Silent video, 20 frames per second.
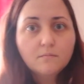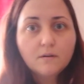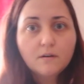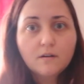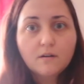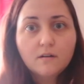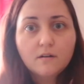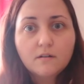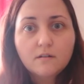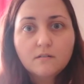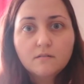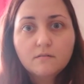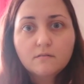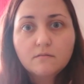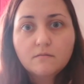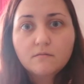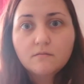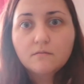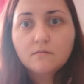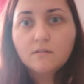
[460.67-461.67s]
but
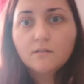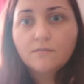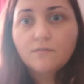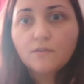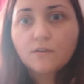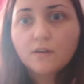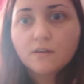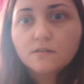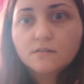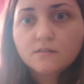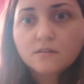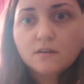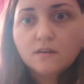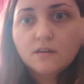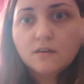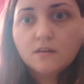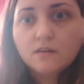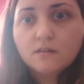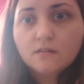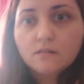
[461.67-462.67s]
as you can
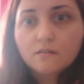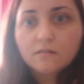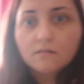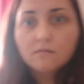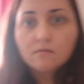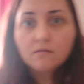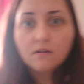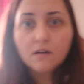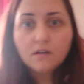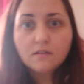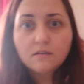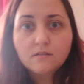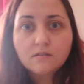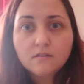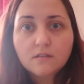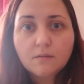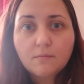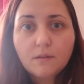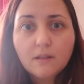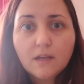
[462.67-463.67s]
see, quite
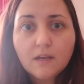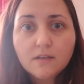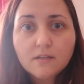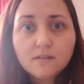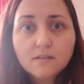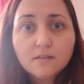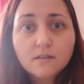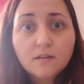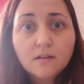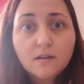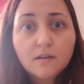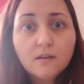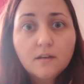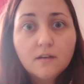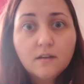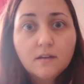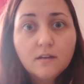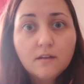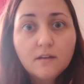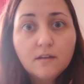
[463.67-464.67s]
stabilized.
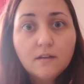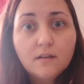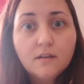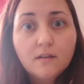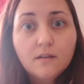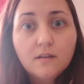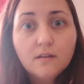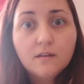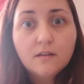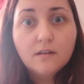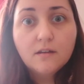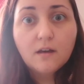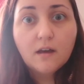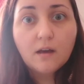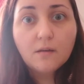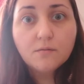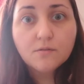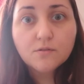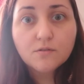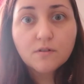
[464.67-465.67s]

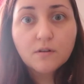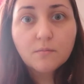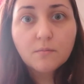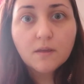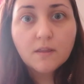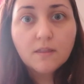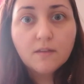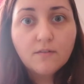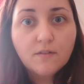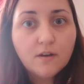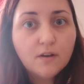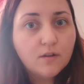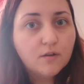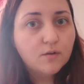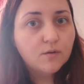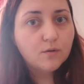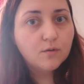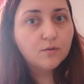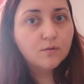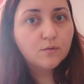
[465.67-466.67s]
I'm just gonna make the video
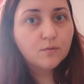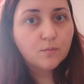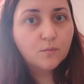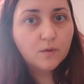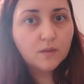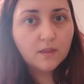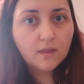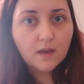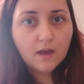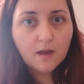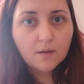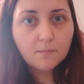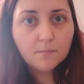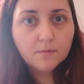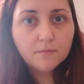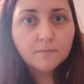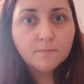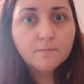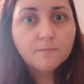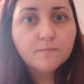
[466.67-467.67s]
with the app
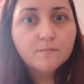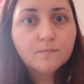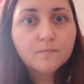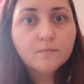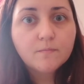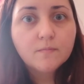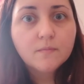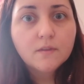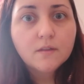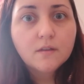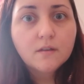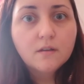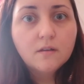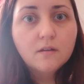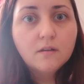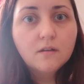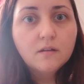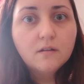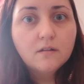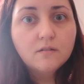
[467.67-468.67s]

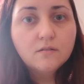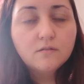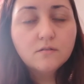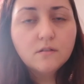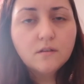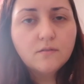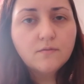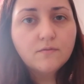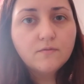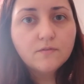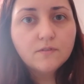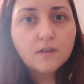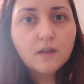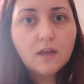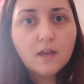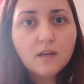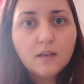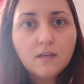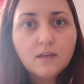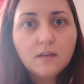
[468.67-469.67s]
to see if
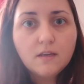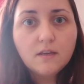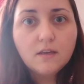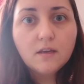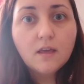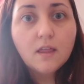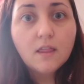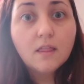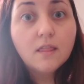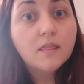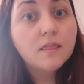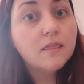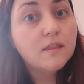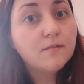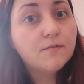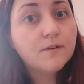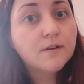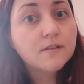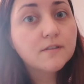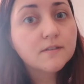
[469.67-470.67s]
any
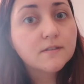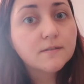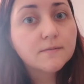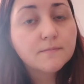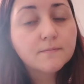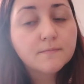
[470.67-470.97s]
difference.